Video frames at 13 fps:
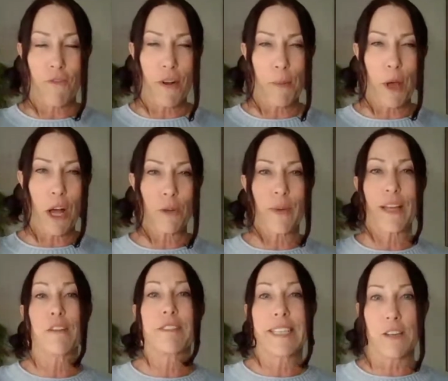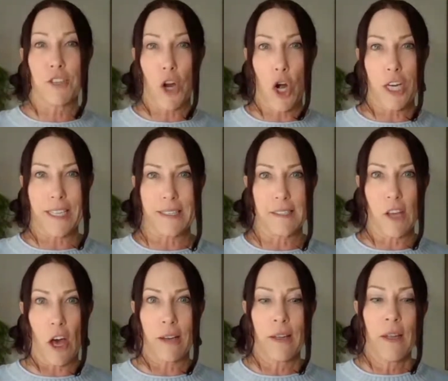from Colorado down to
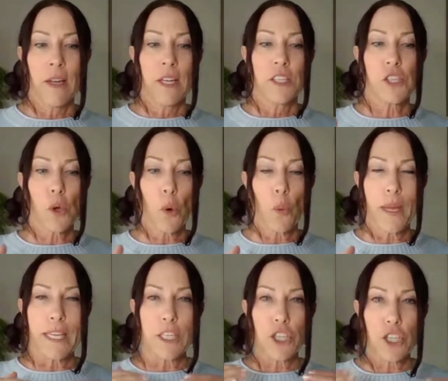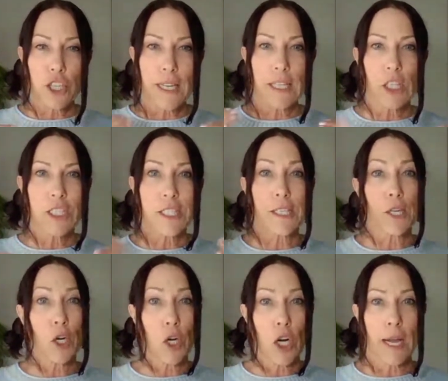Arkansas. So when she looks at
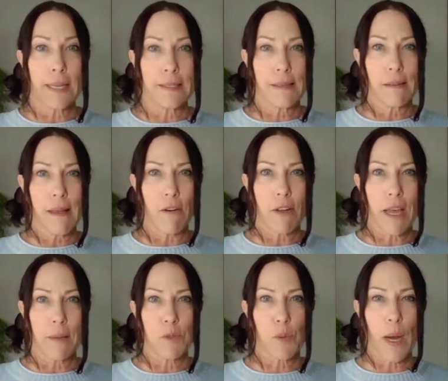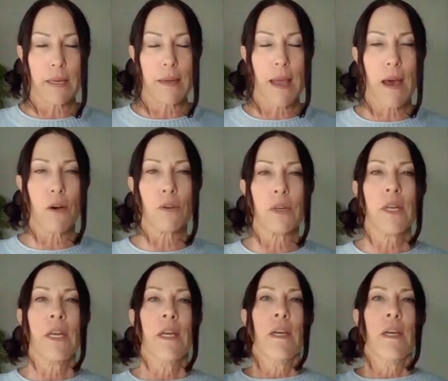her ideal outcomes right now,